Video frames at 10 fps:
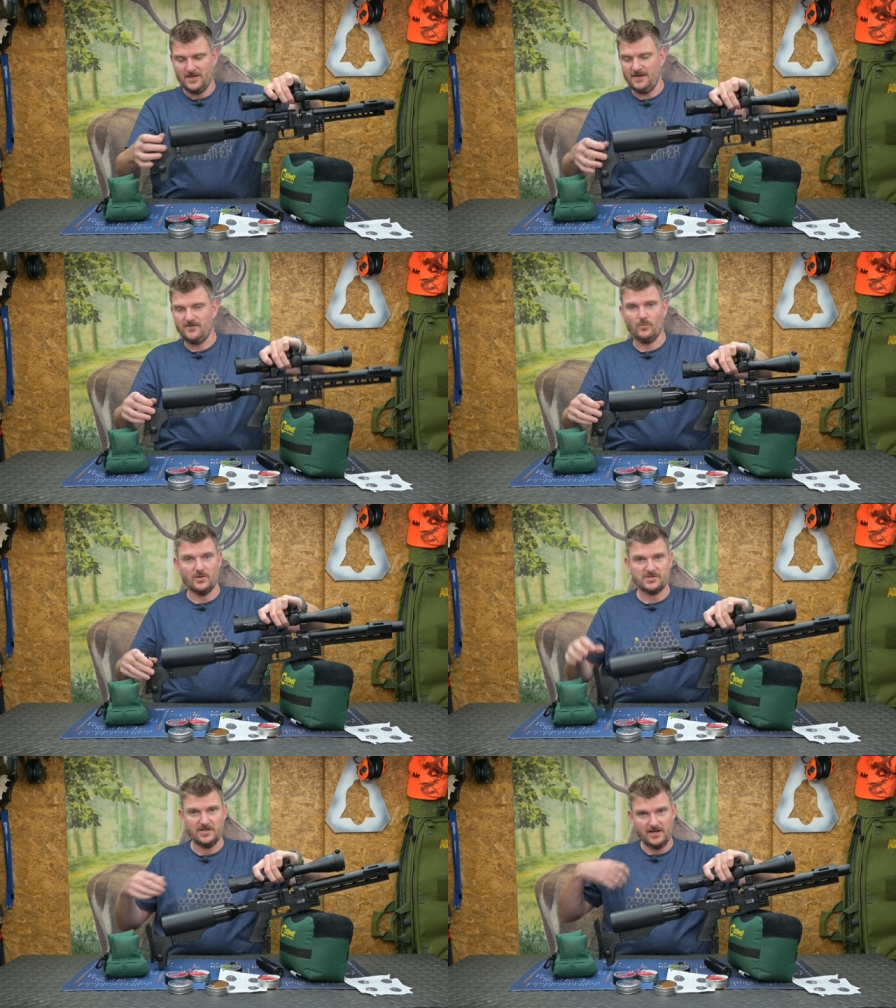if you
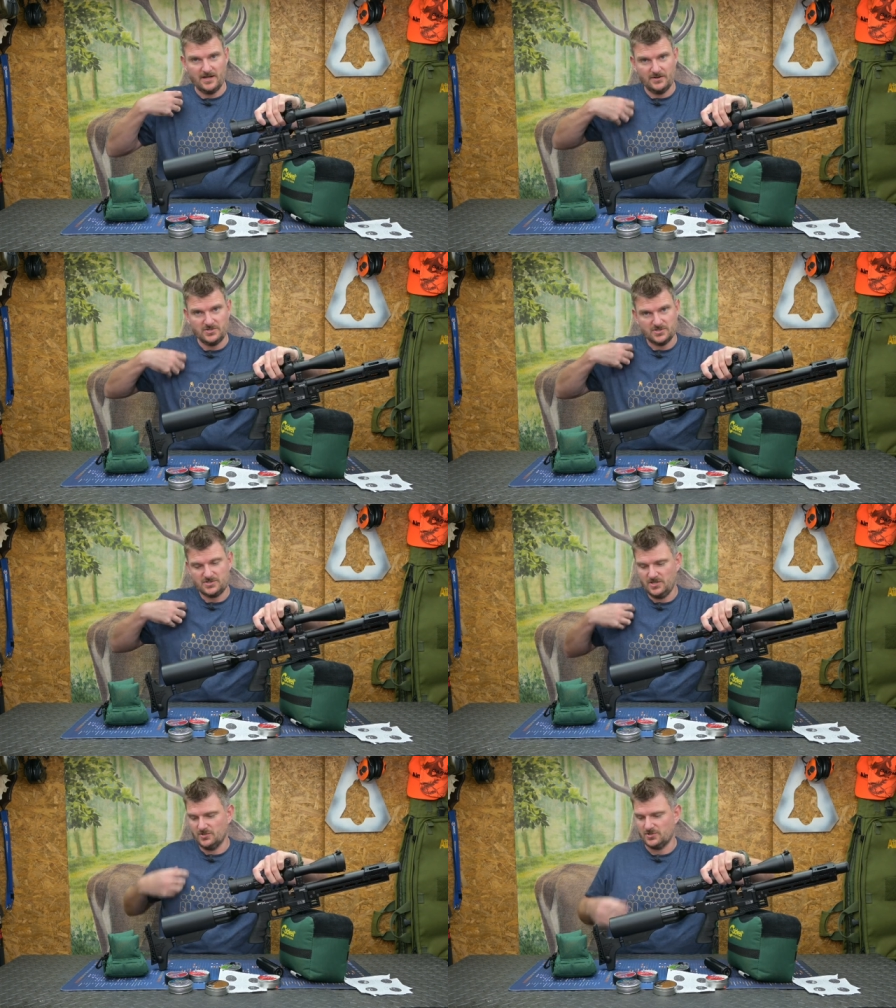want to you know
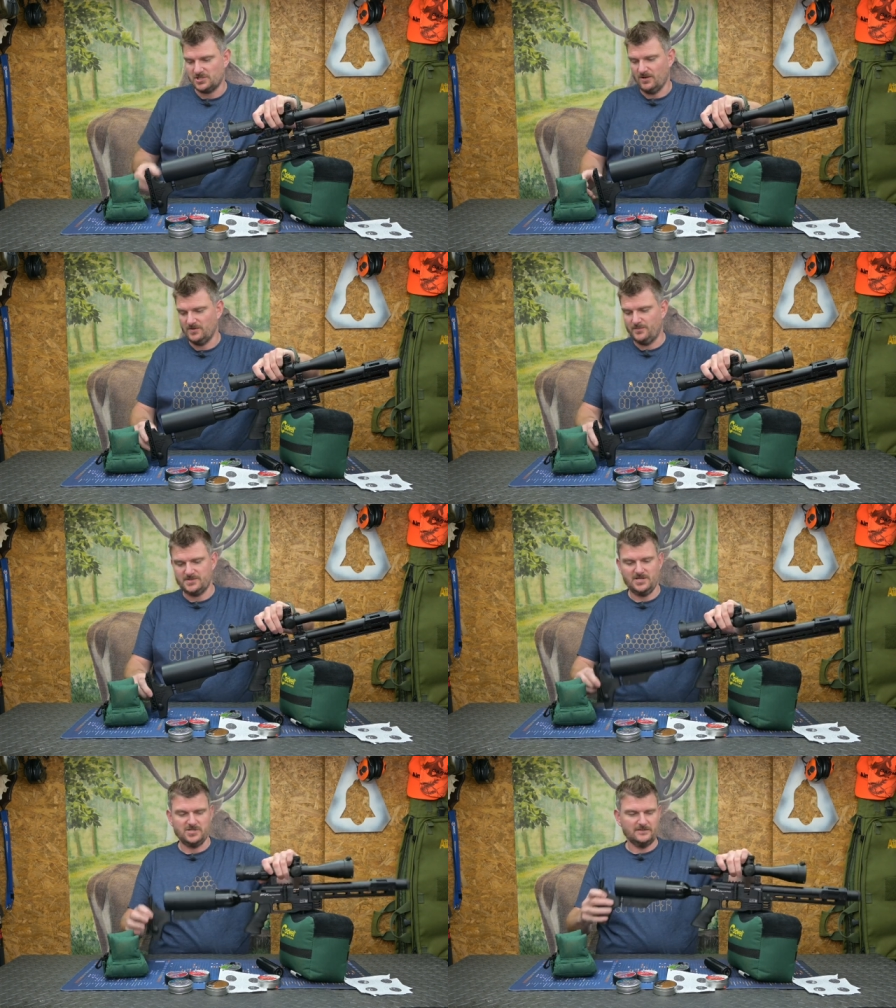adjust to your shoulder
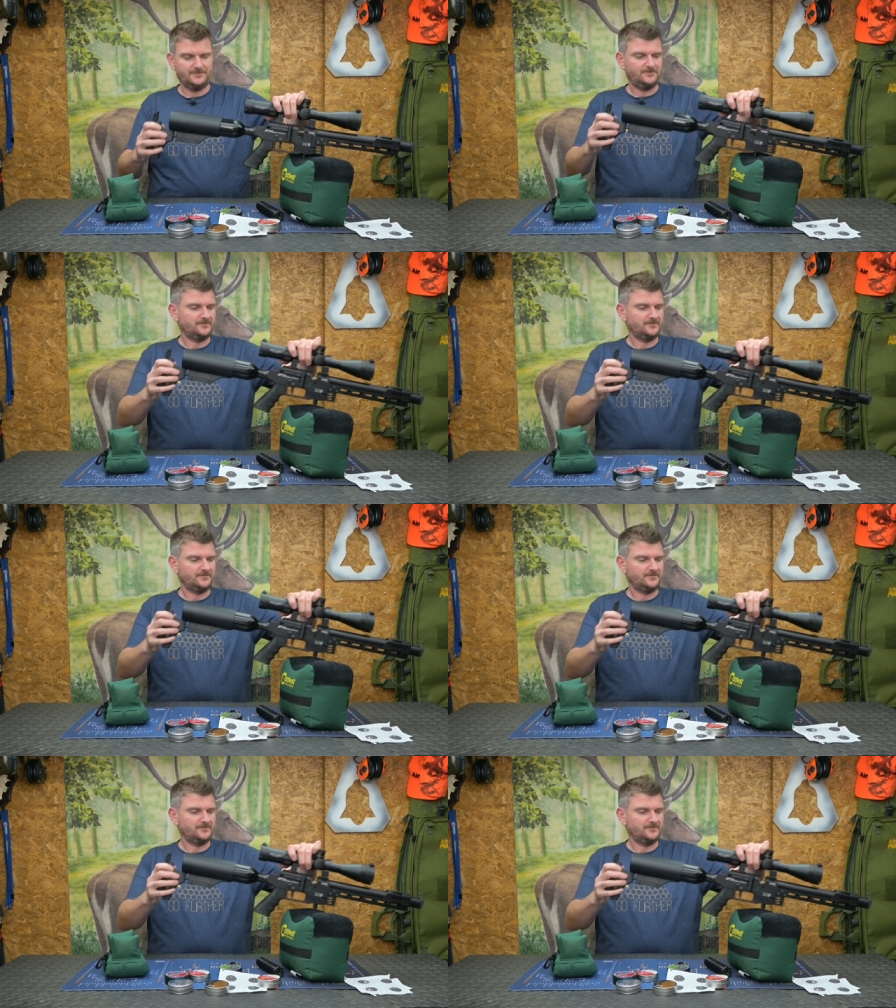position.